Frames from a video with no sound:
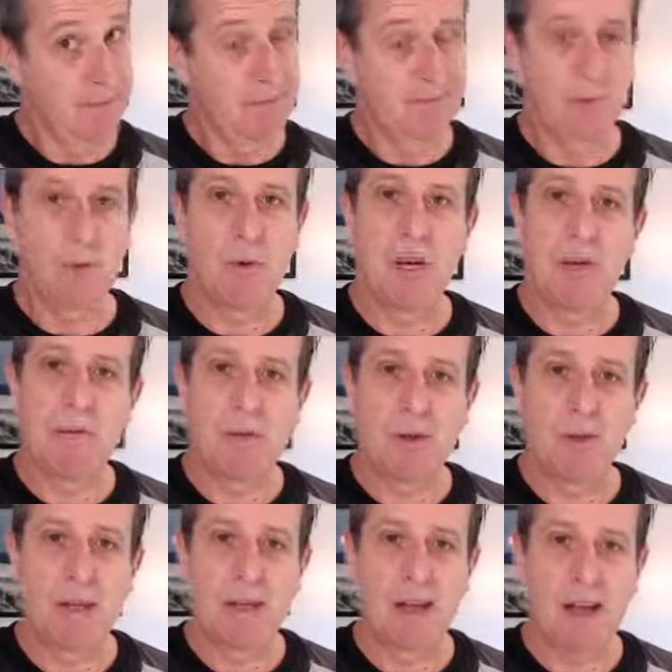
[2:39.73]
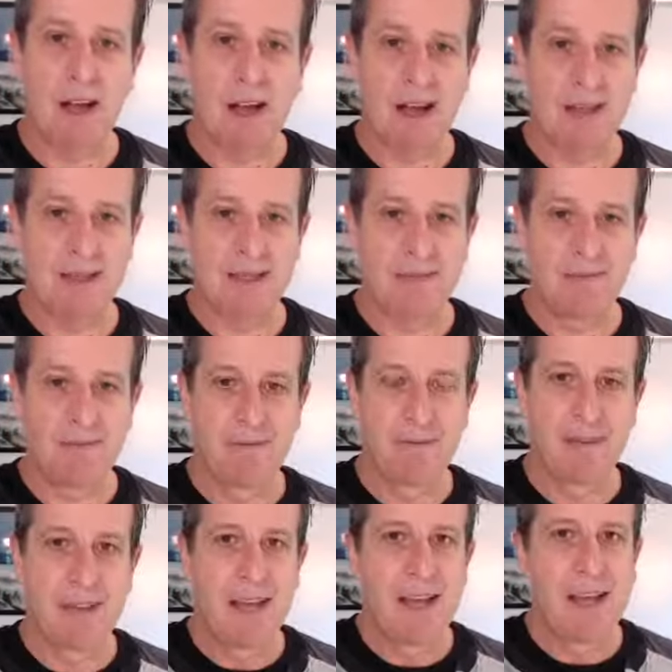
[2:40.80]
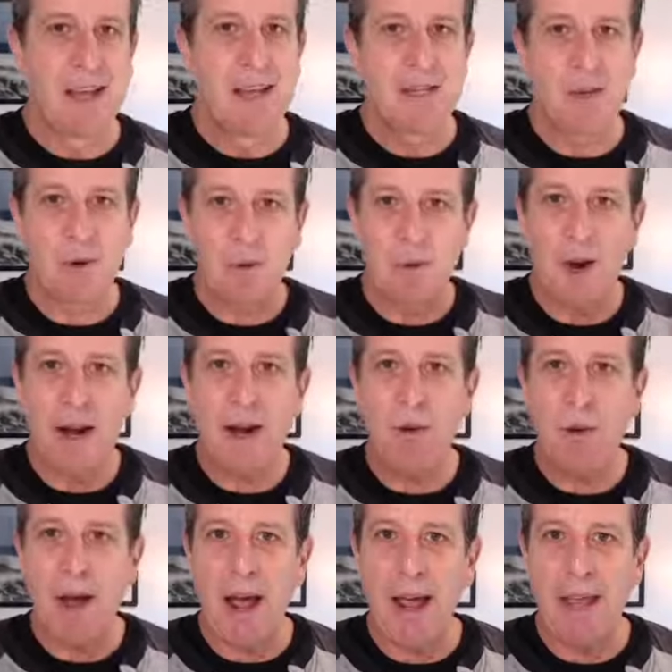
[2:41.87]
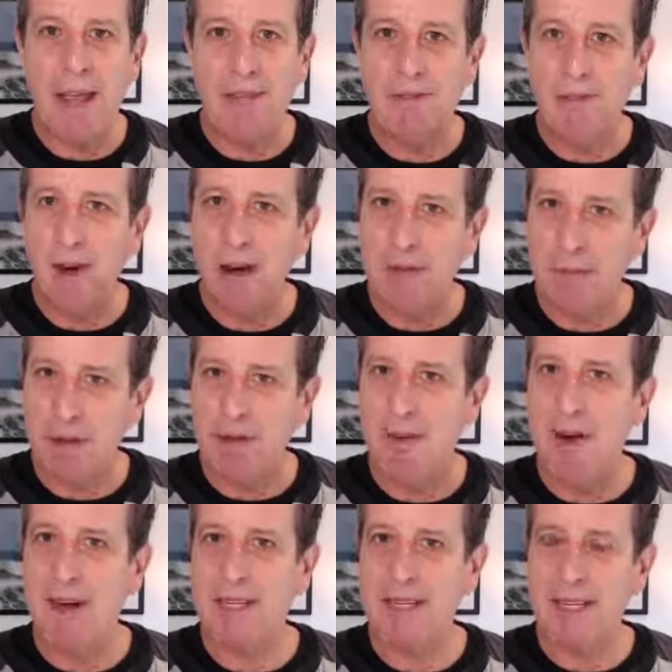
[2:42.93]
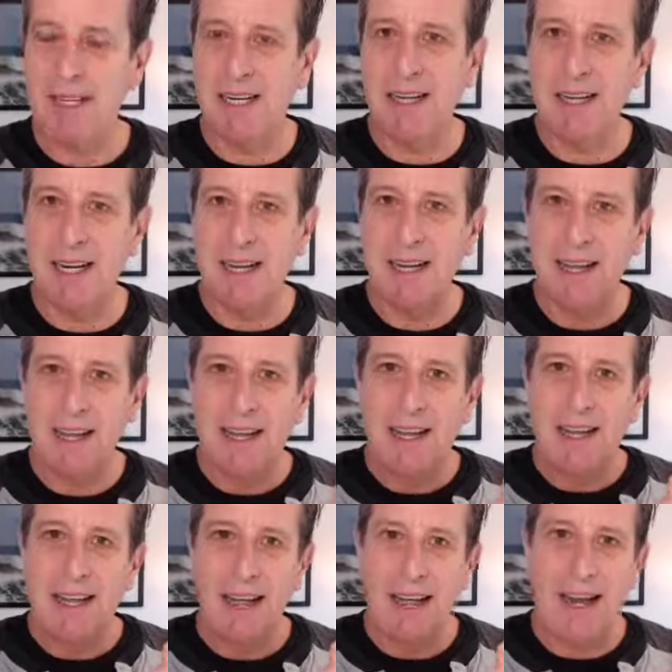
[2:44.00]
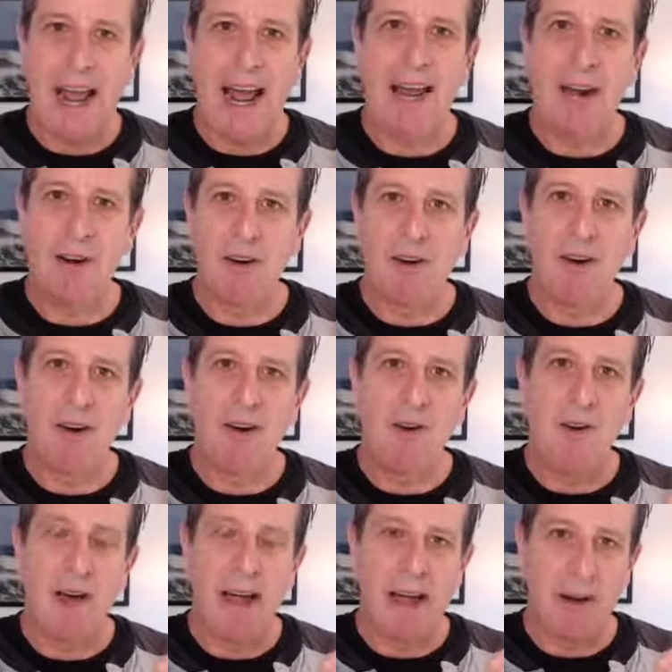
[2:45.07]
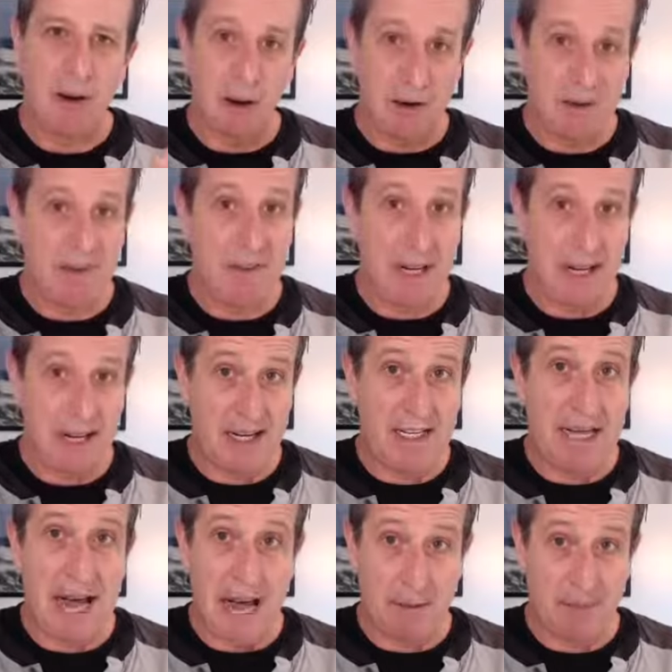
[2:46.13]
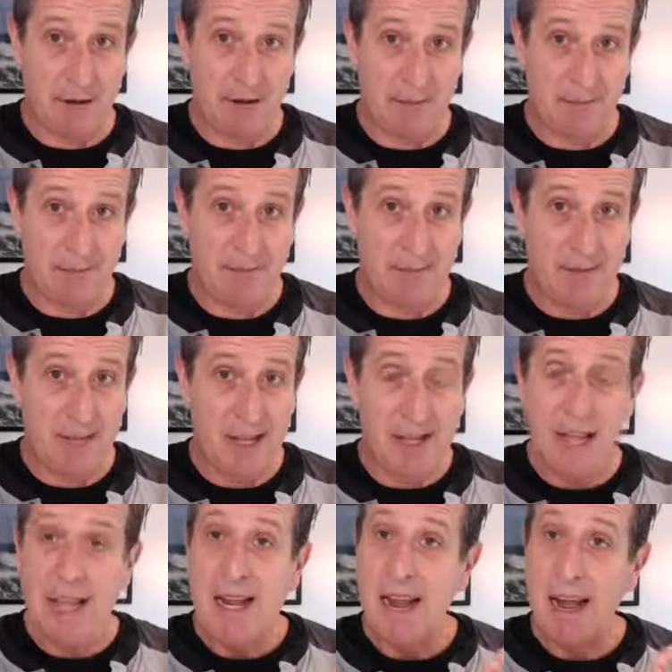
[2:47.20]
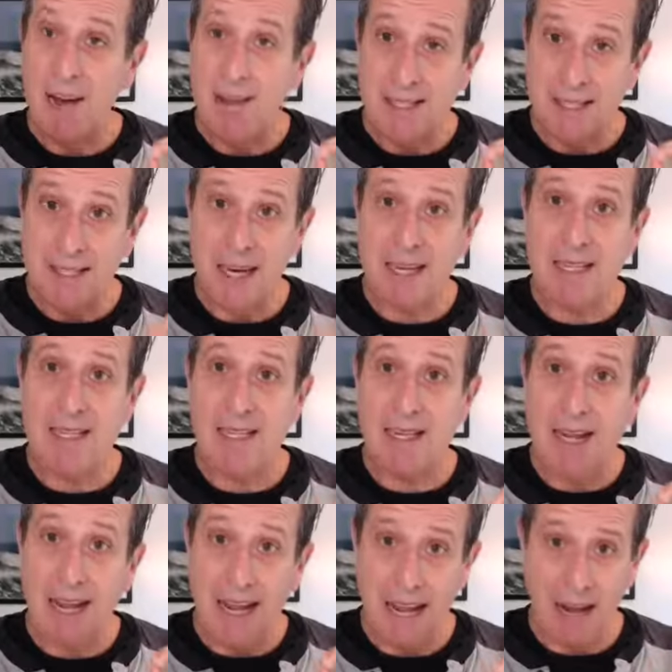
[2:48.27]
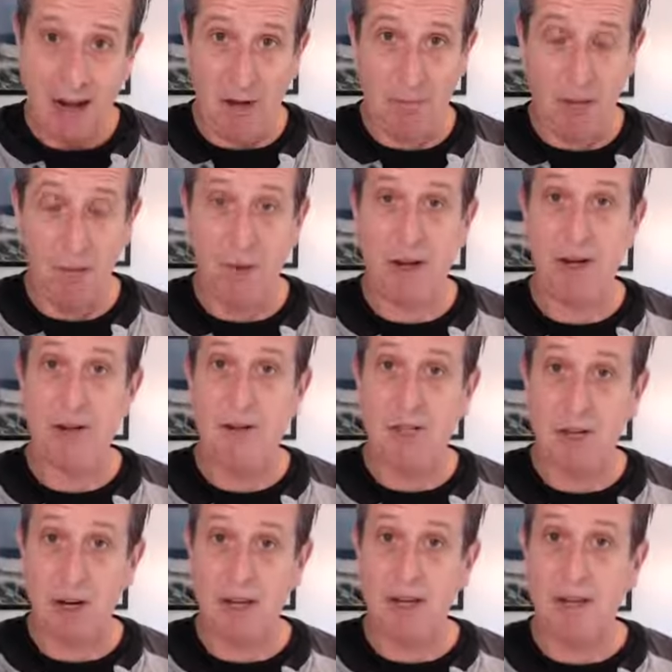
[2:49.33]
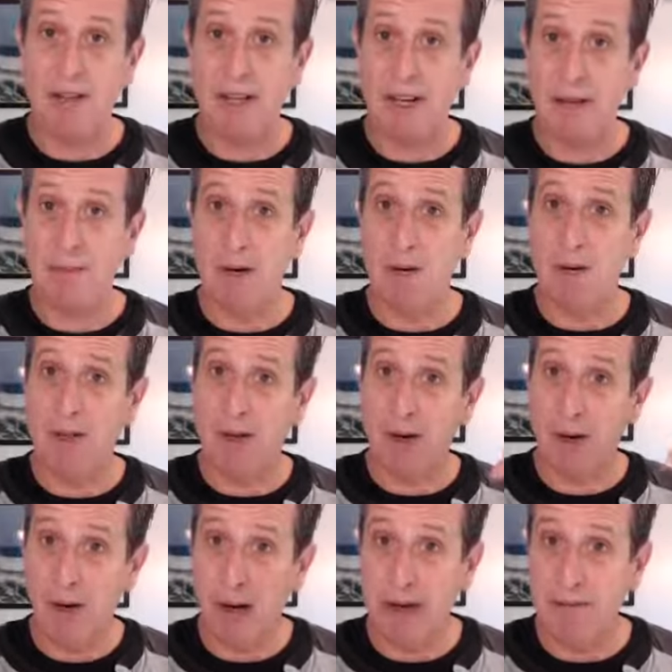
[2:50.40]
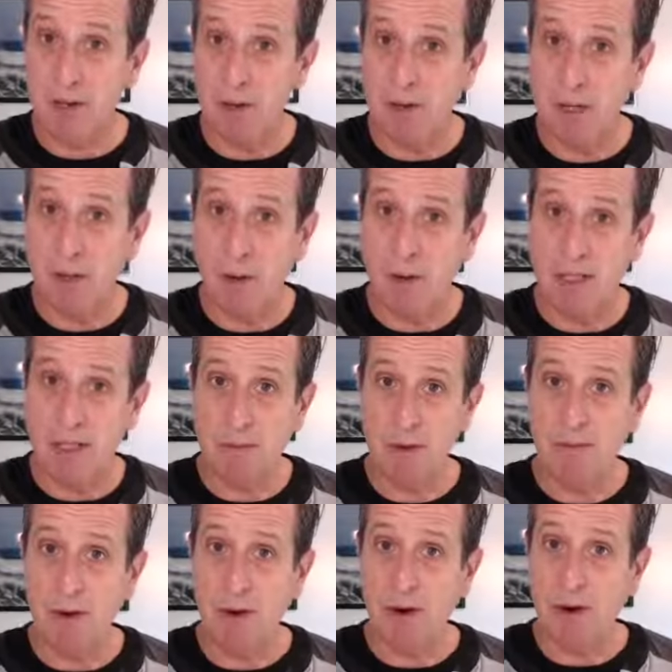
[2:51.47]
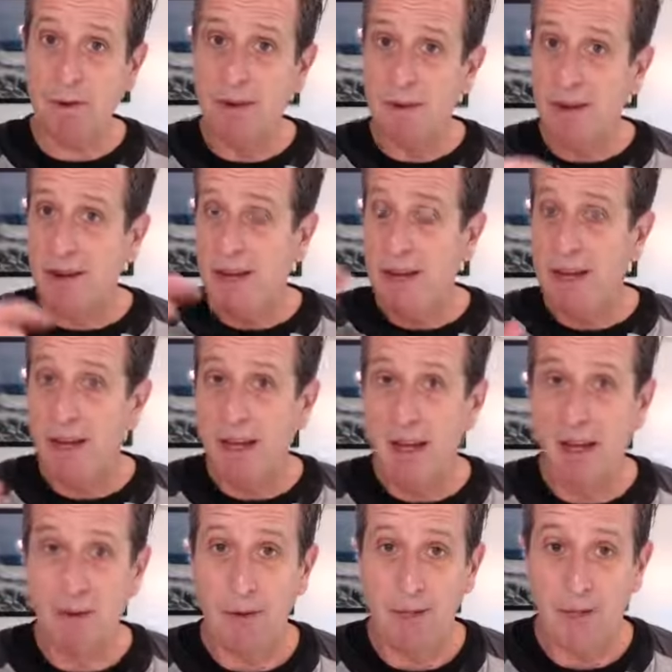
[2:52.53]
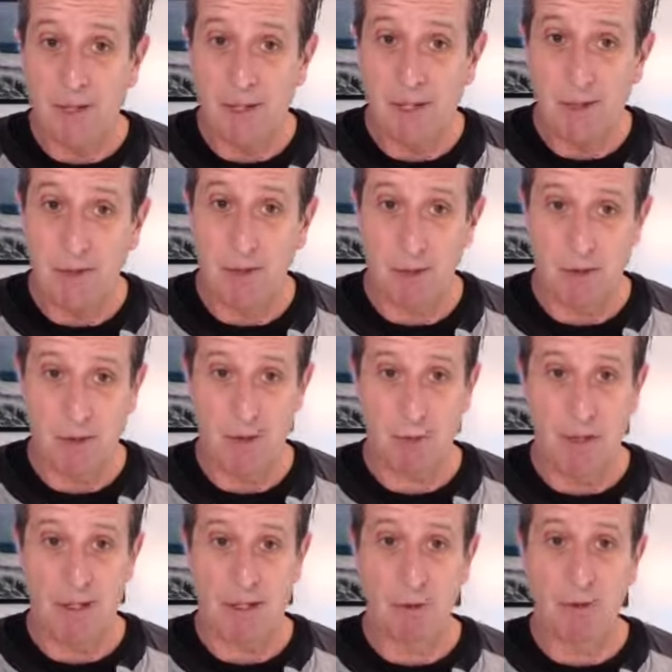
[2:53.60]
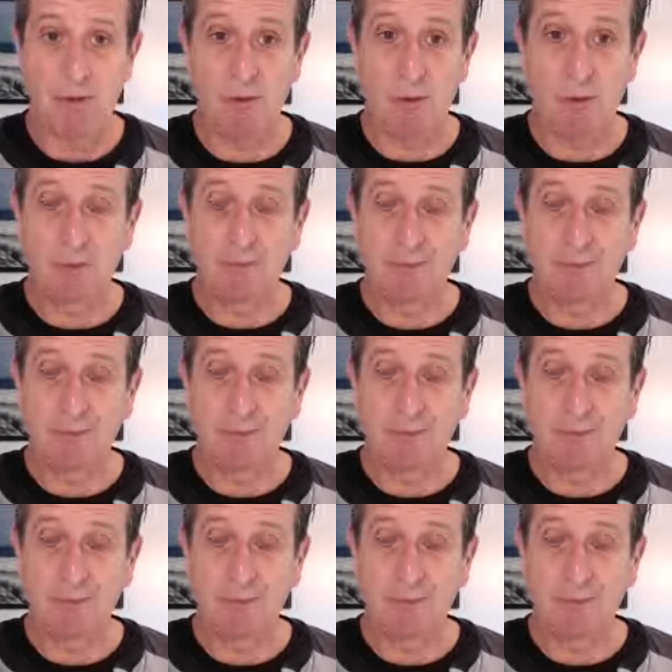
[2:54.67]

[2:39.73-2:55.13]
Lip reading: Read between the lines. So right away, you've got a bit of hostility and aggro and hurt feelings happening. Now, it doesn't help when you start to think about what the creatives are responsible for and what the suits are responsible for,